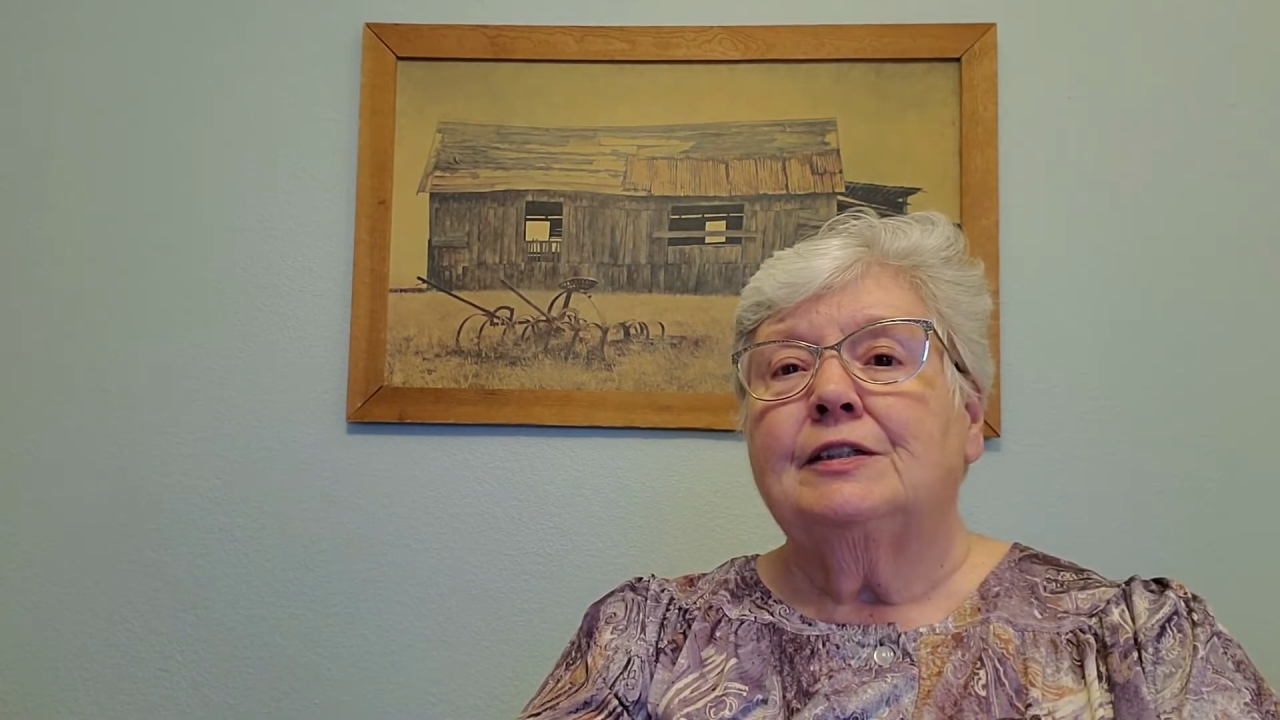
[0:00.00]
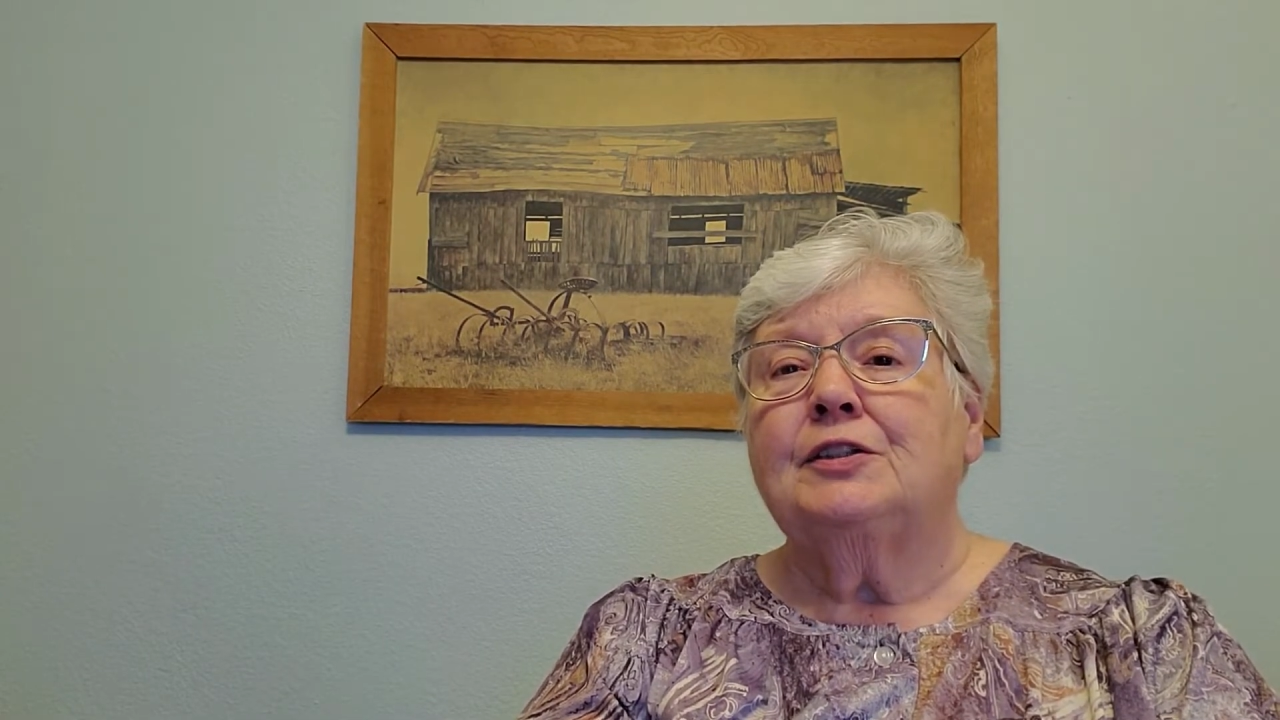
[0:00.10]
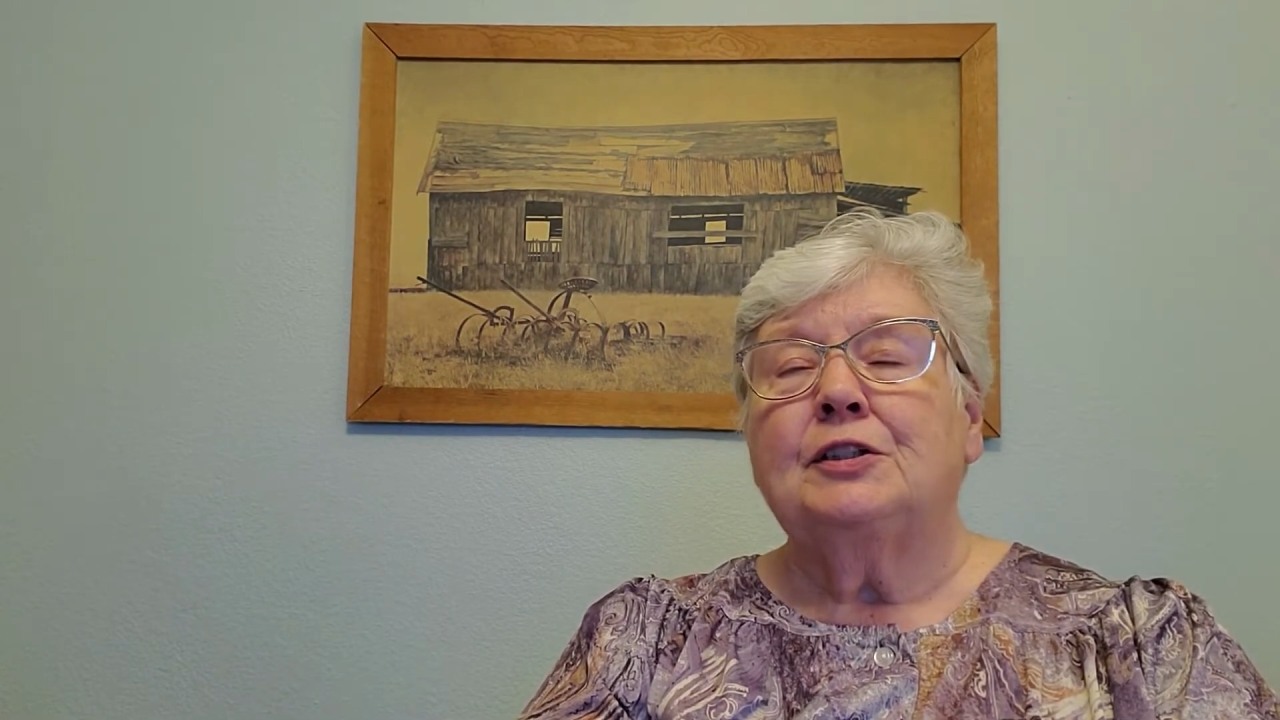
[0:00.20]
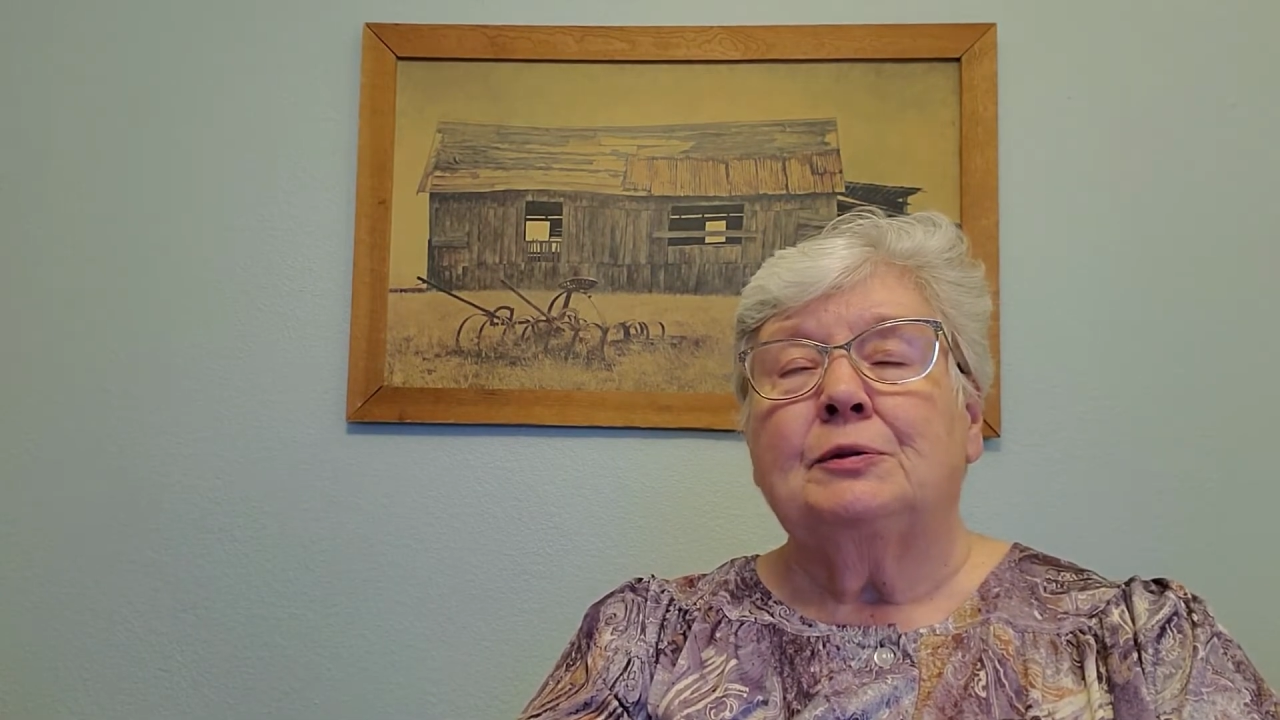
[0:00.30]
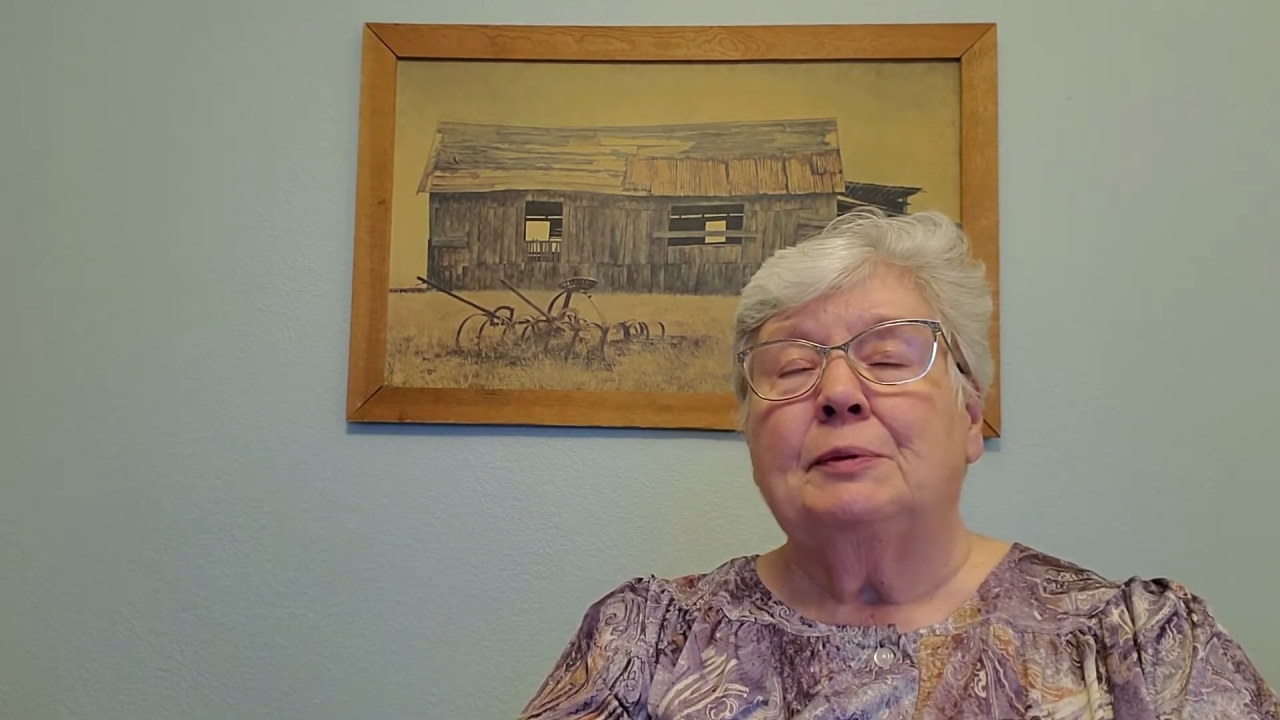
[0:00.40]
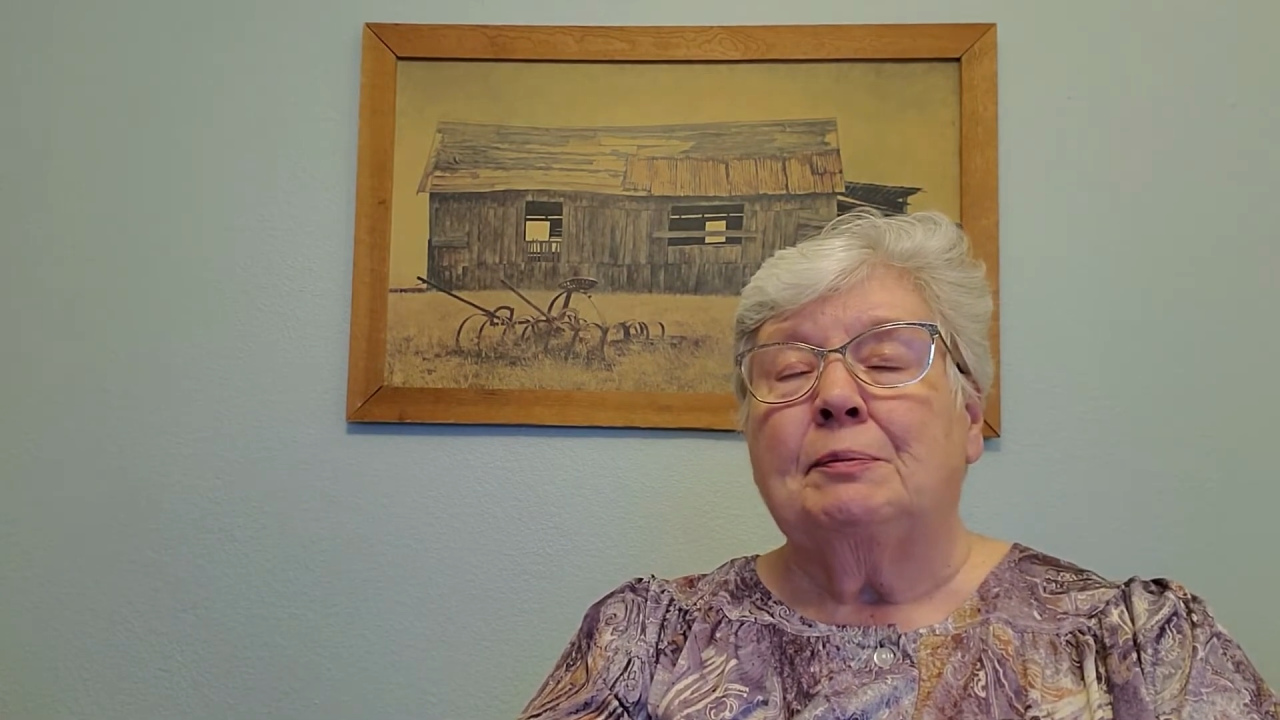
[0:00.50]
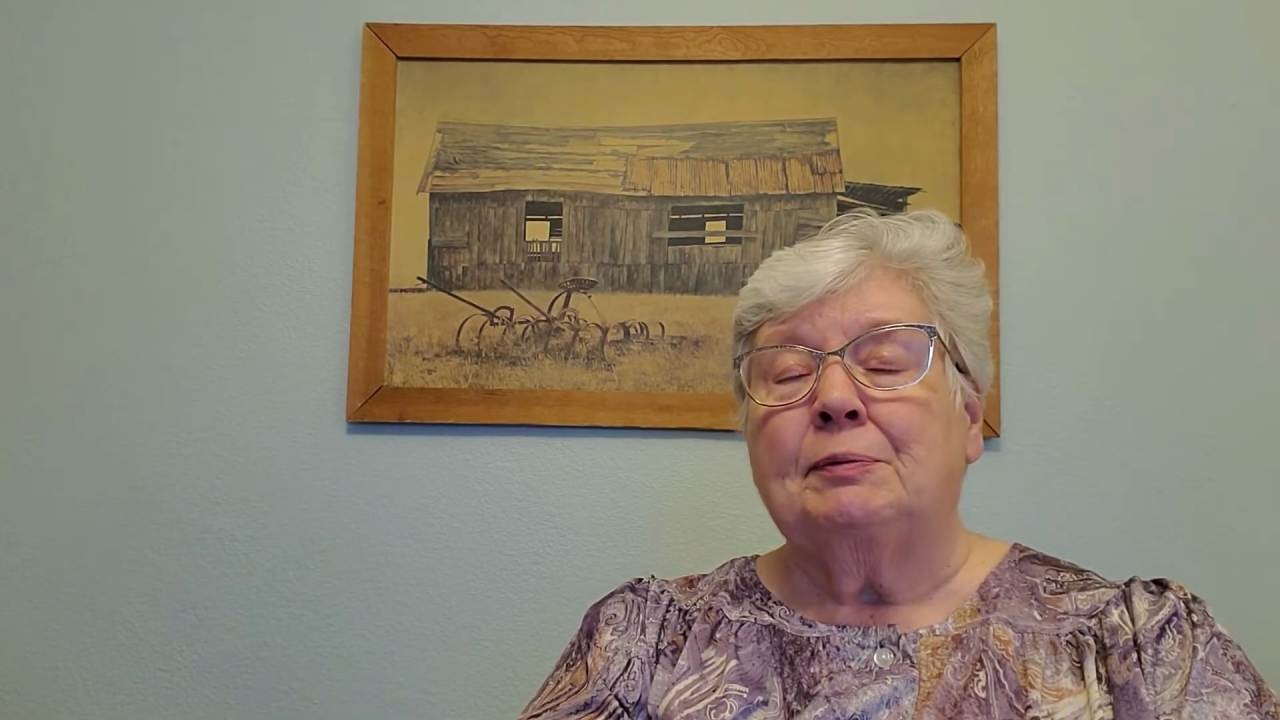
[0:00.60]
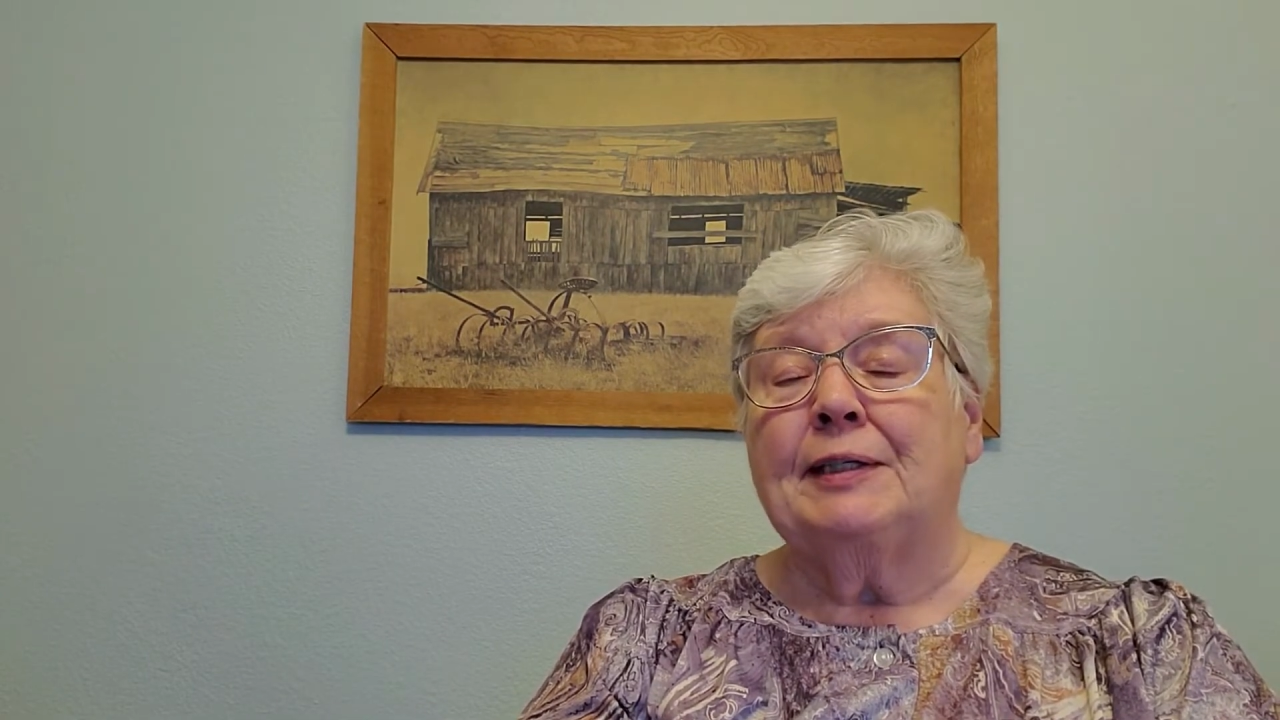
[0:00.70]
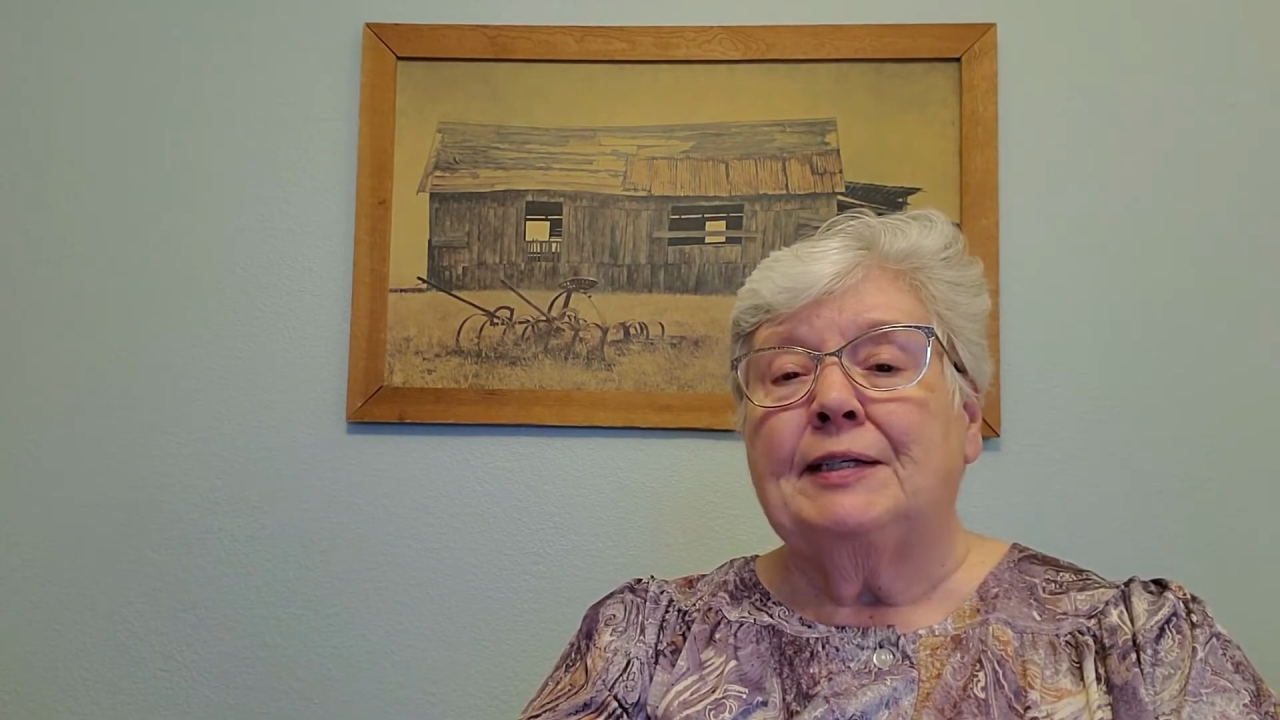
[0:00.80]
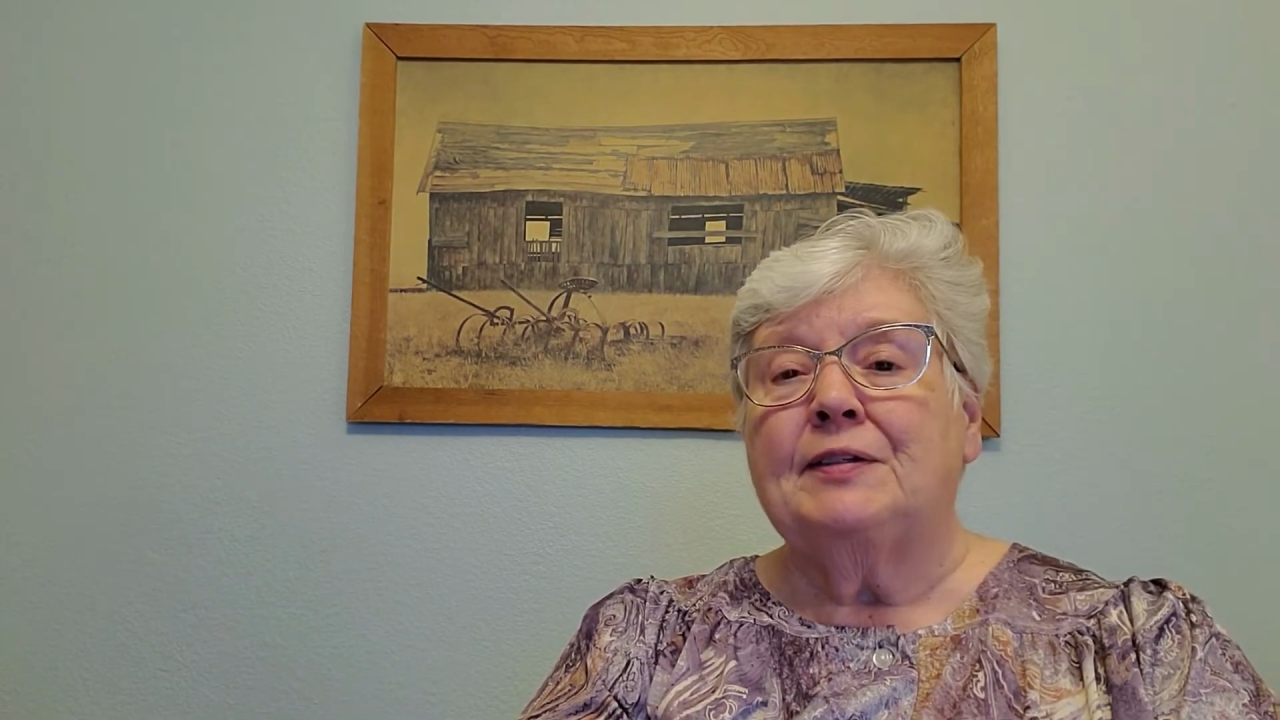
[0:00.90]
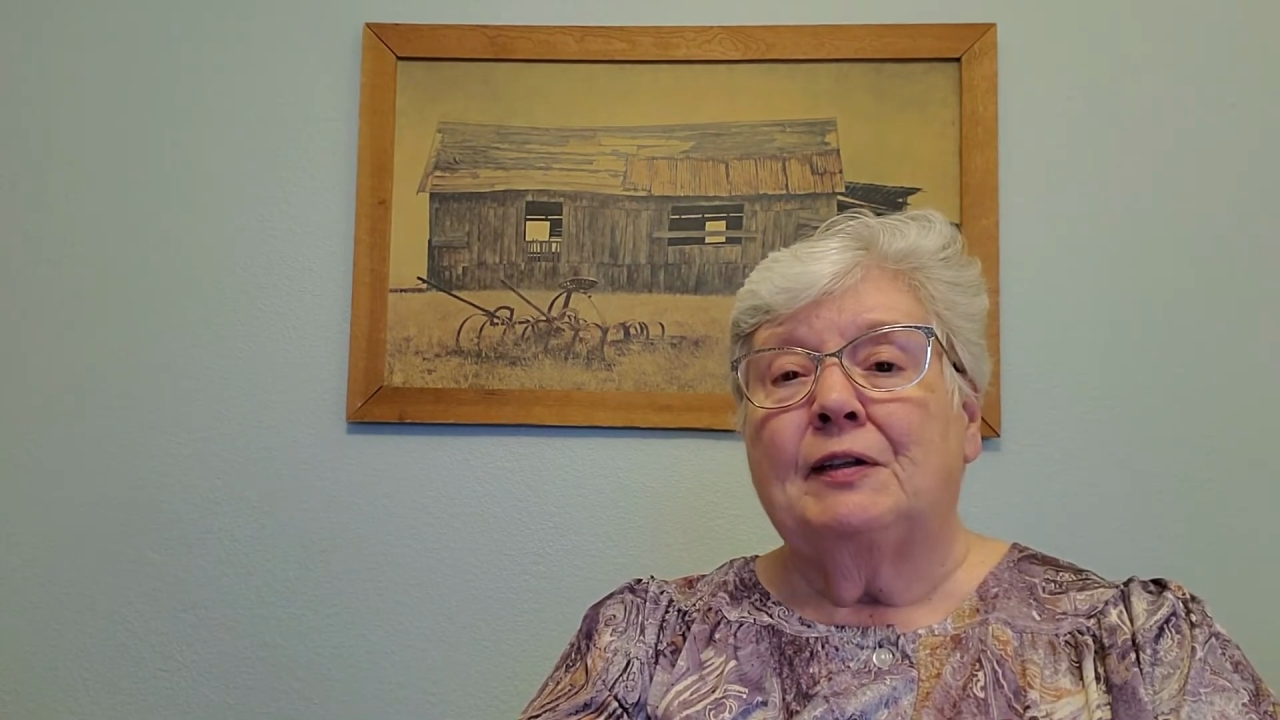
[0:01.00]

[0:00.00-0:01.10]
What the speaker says: to replace